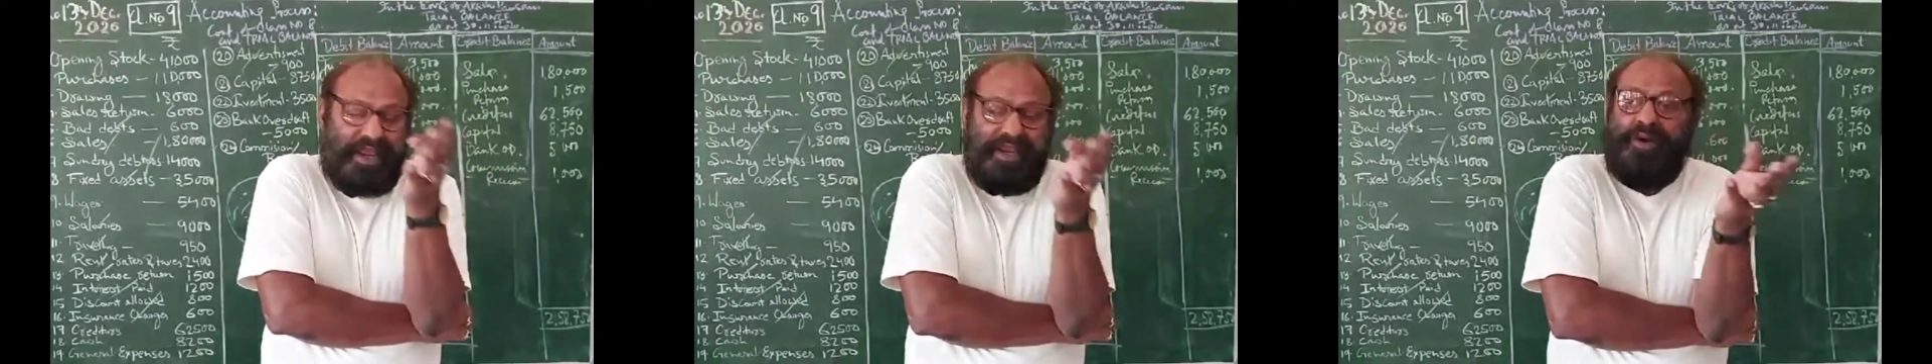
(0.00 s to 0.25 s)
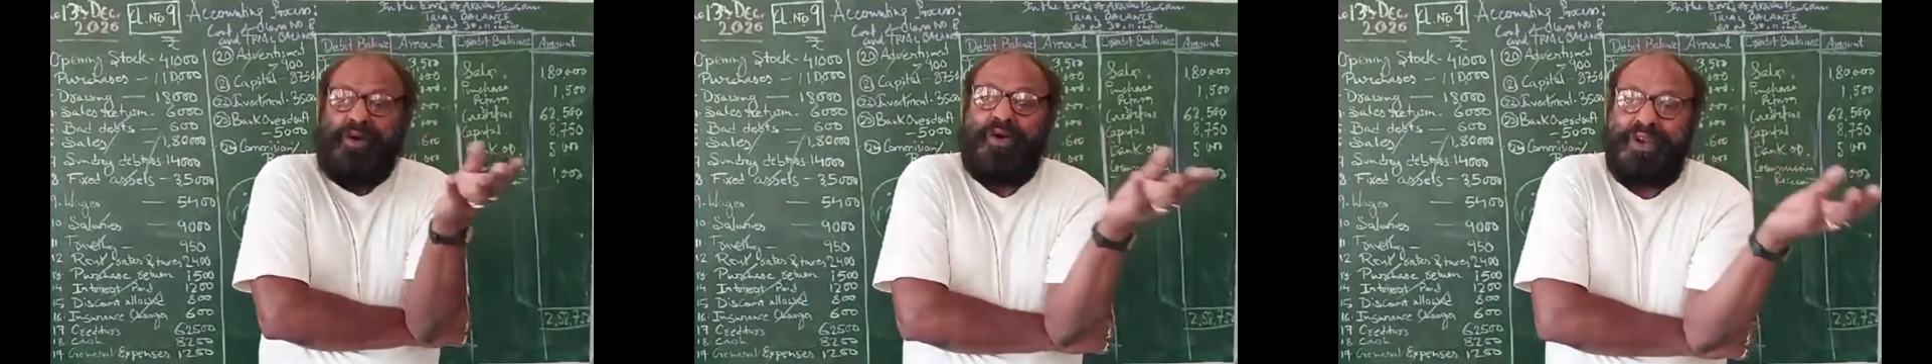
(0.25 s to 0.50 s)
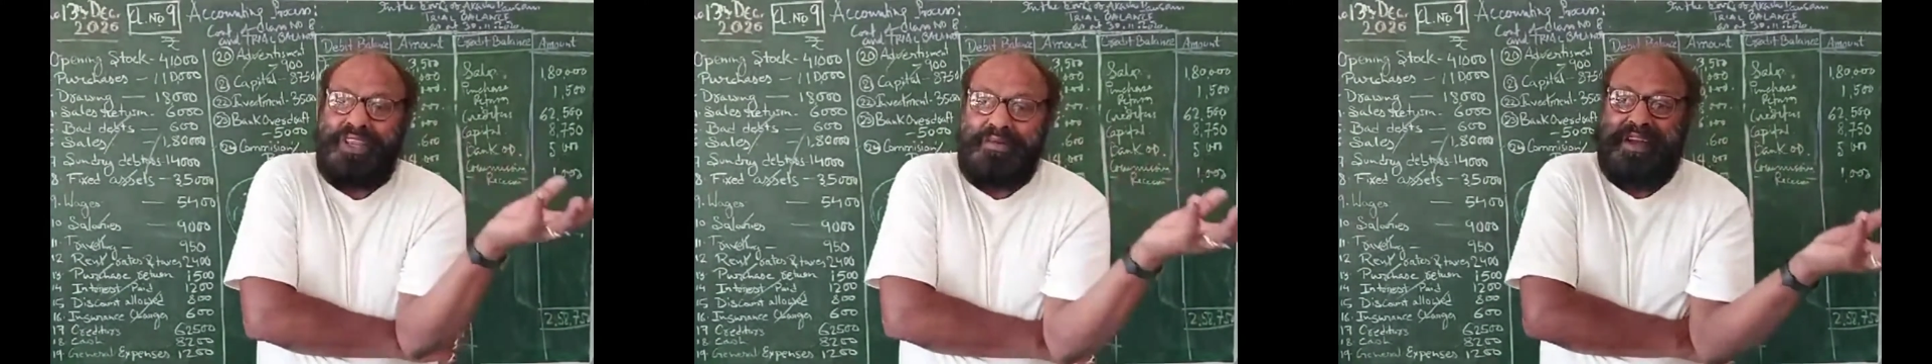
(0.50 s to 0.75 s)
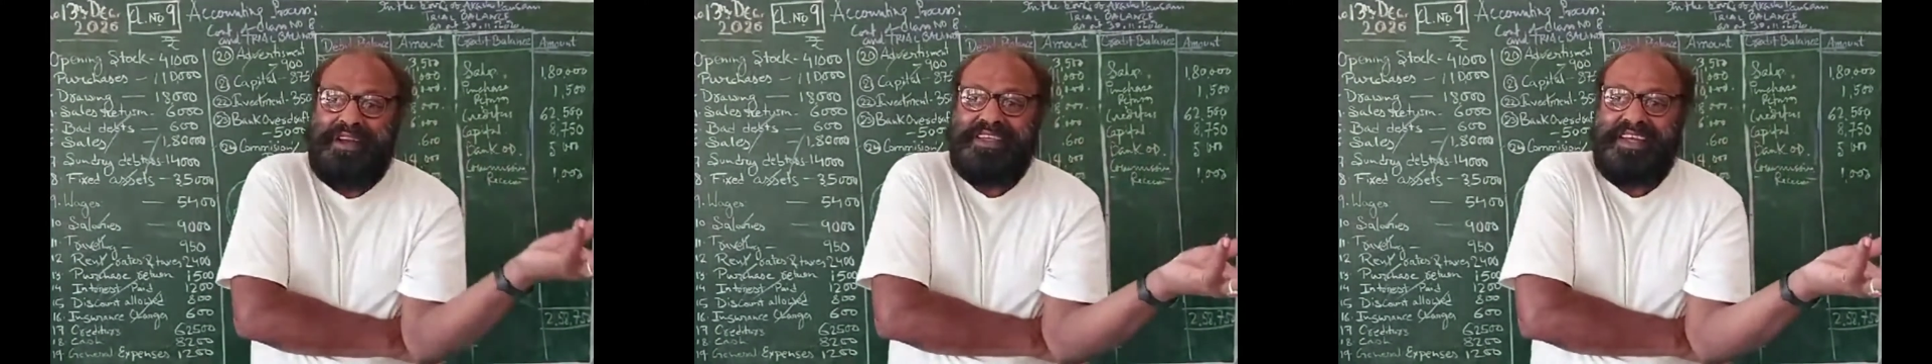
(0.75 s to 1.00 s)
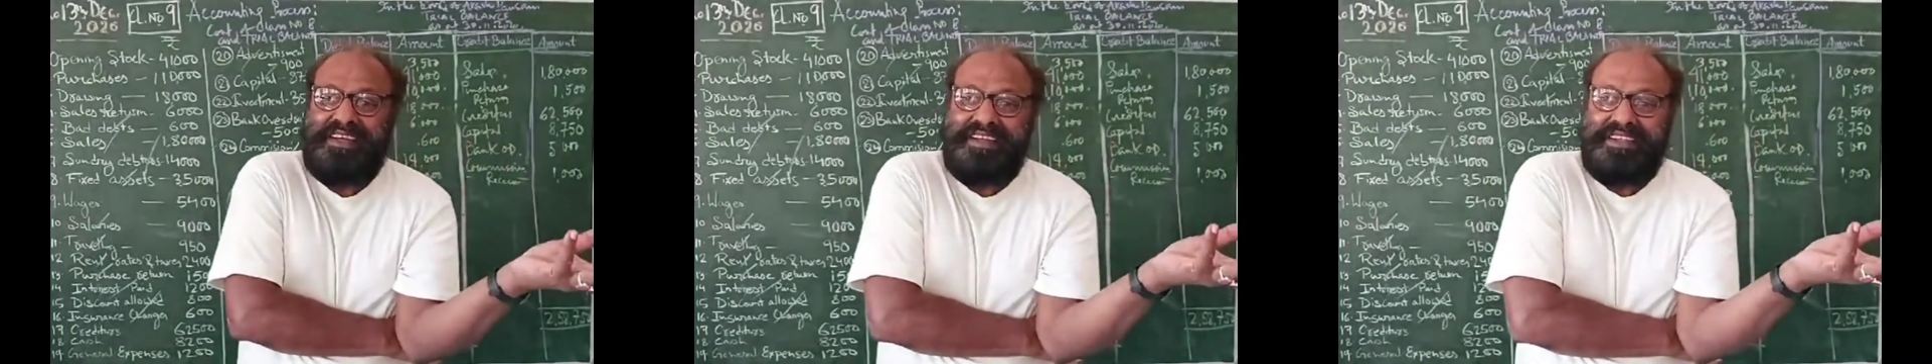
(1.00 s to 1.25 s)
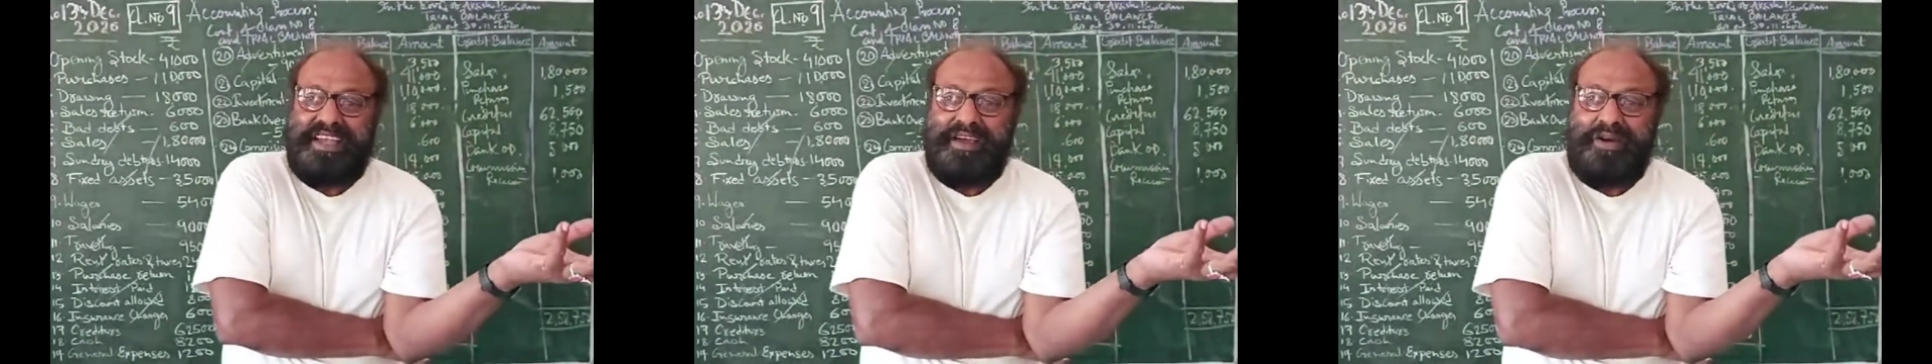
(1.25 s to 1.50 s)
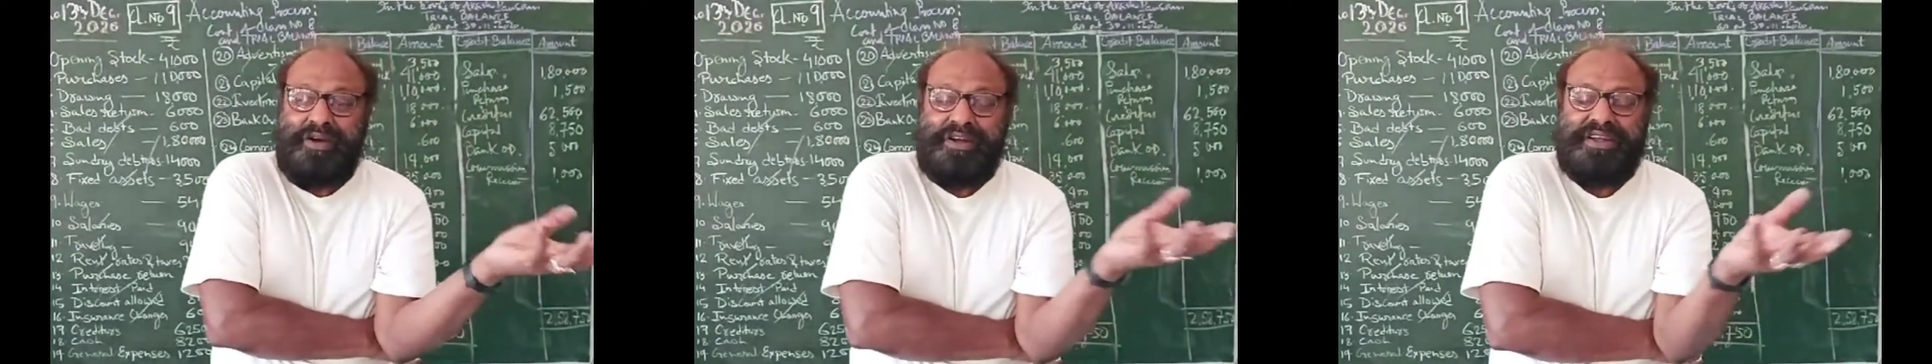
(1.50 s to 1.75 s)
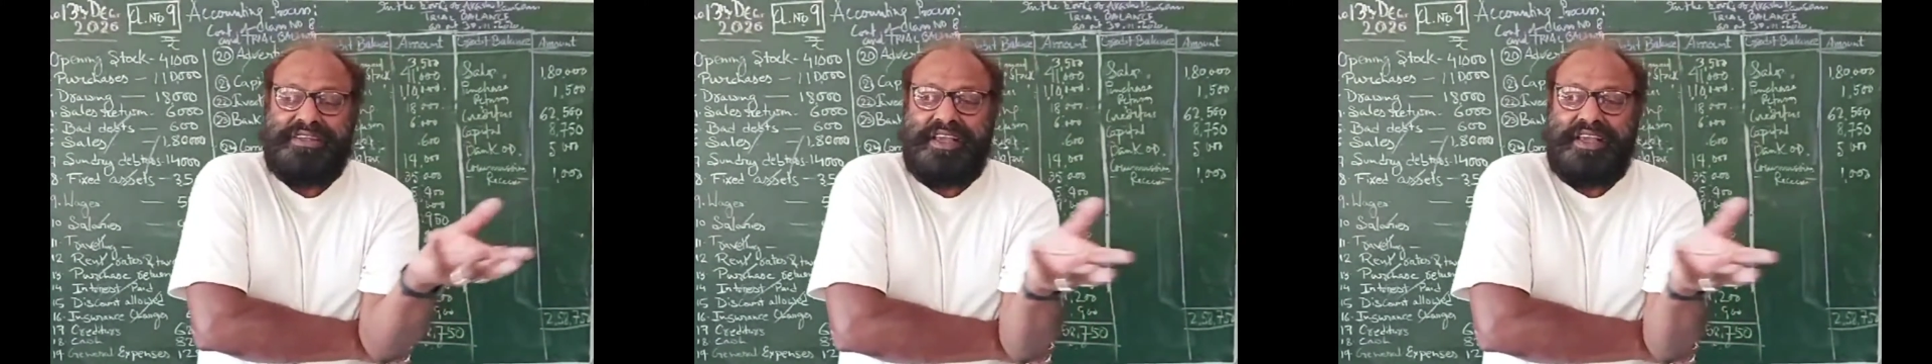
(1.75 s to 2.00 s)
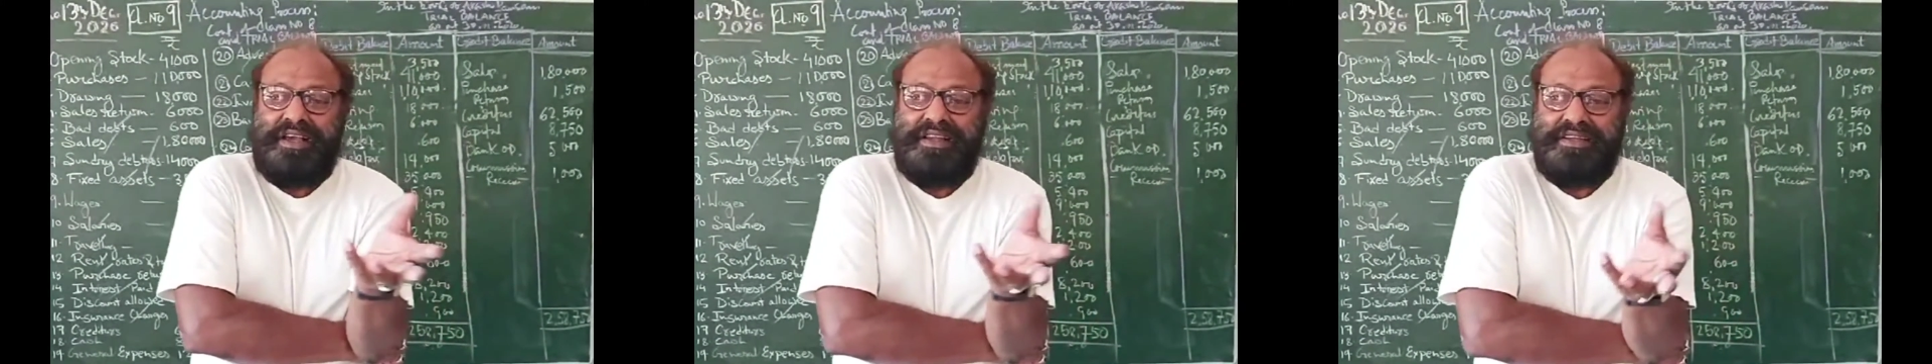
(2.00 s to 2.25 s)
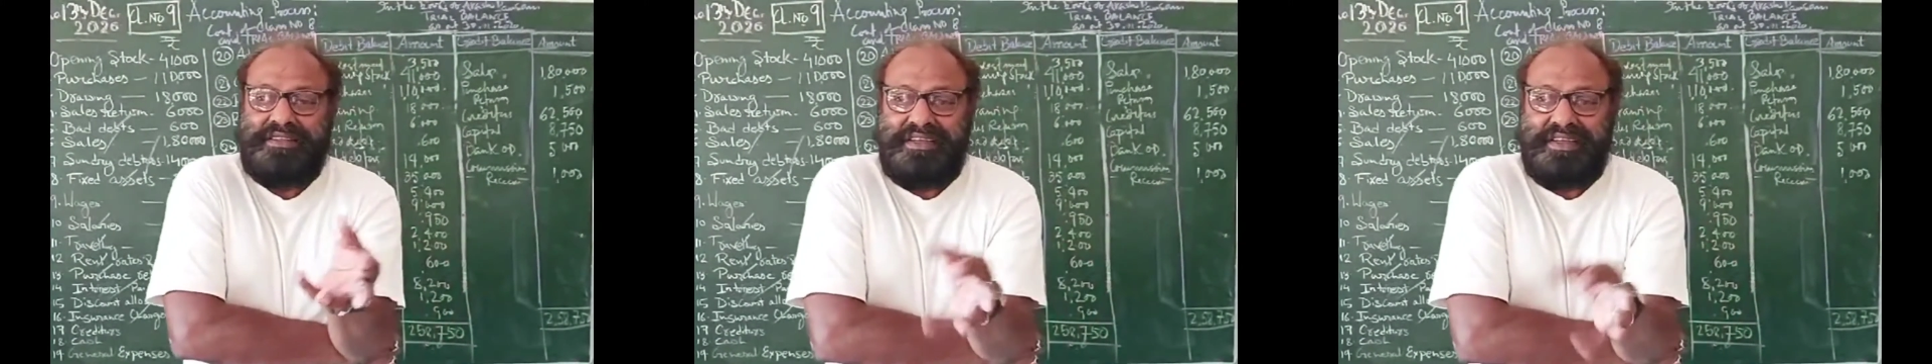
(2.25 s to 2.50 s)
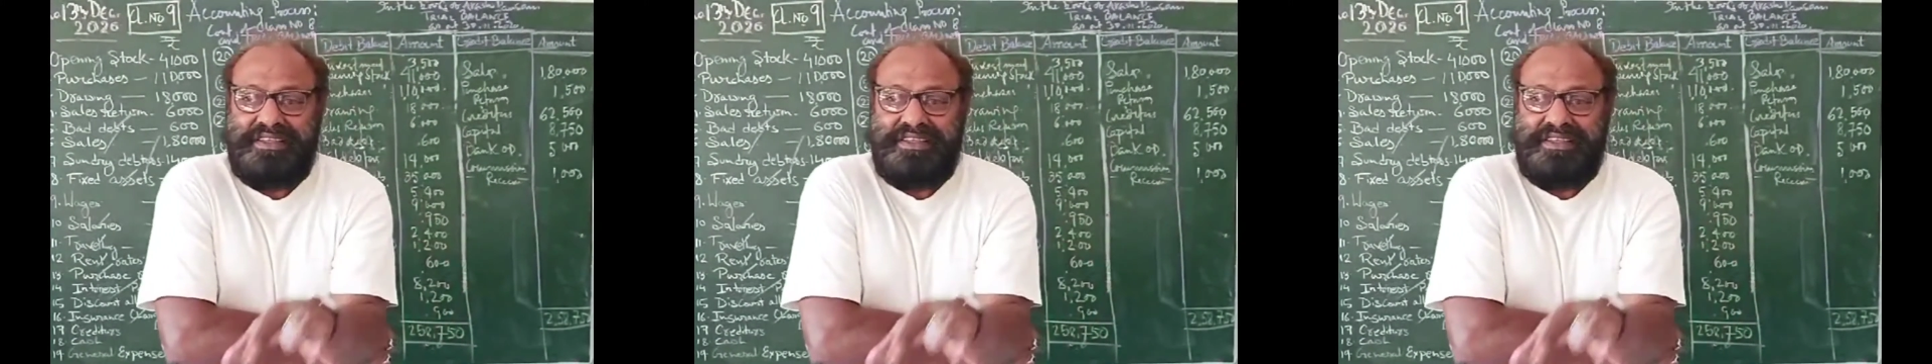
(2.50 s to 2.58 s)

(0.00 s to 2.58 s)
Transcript: transaction? Explain all events are